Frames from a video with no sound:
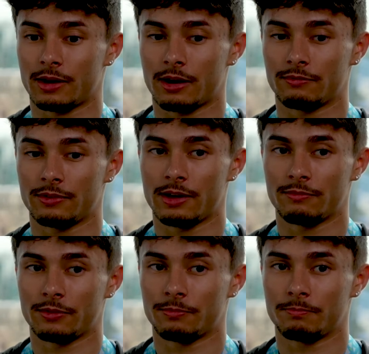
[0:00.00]
I've
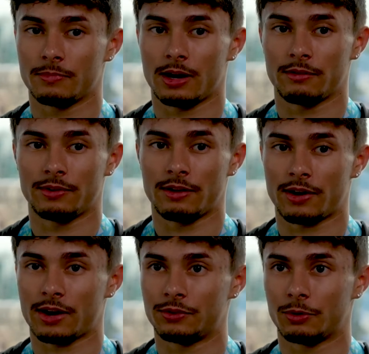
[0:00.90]
never
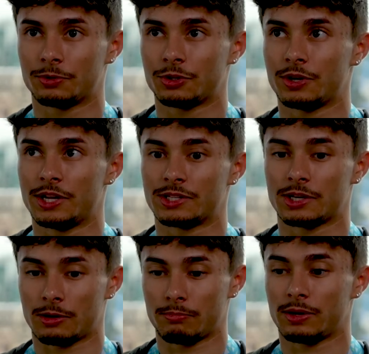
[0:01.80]
had the opportunity to
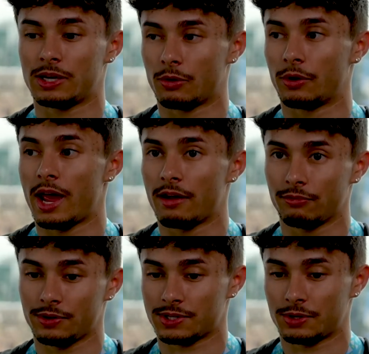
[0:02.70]
compete on
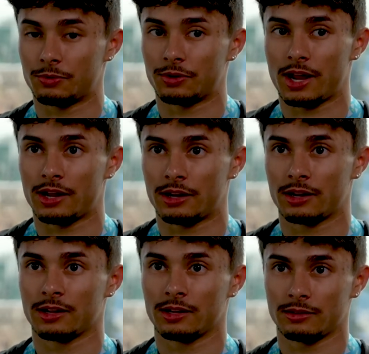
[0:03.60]
every single day
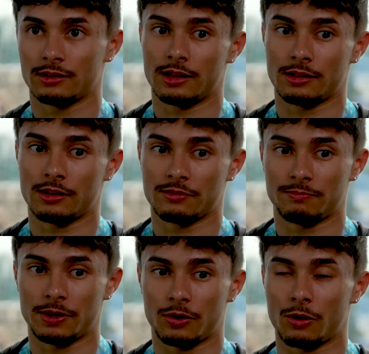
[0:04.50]
that there's
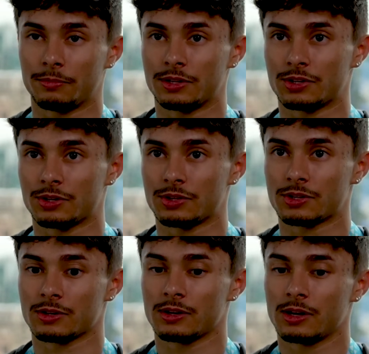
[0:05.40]
been
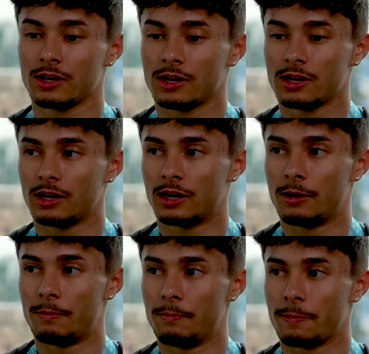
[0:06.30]
competitions.
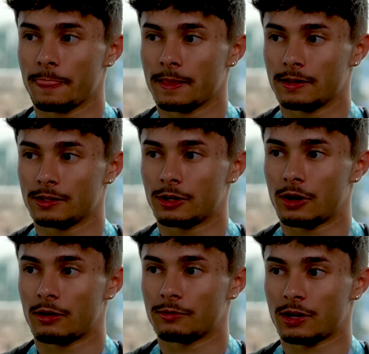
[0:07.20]
You
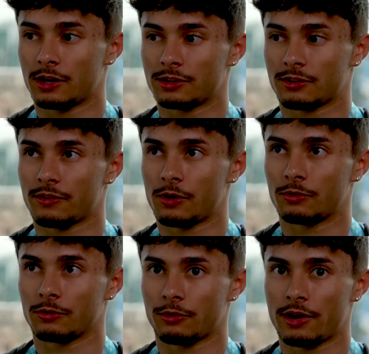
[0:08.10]
know, I just felt
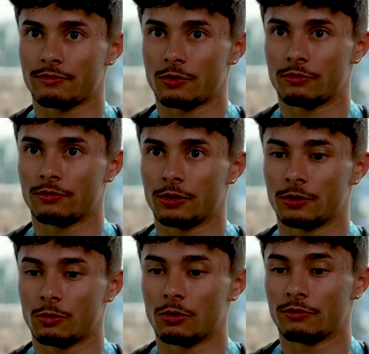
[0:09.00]
grateful for
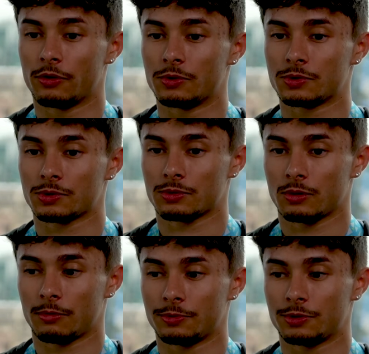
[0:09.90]
all of those
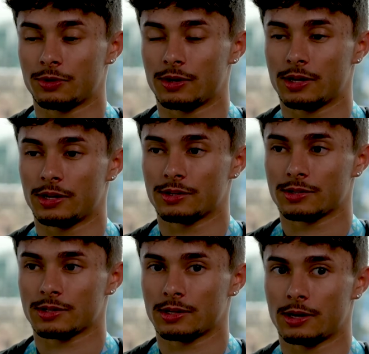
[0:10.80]
opportunities.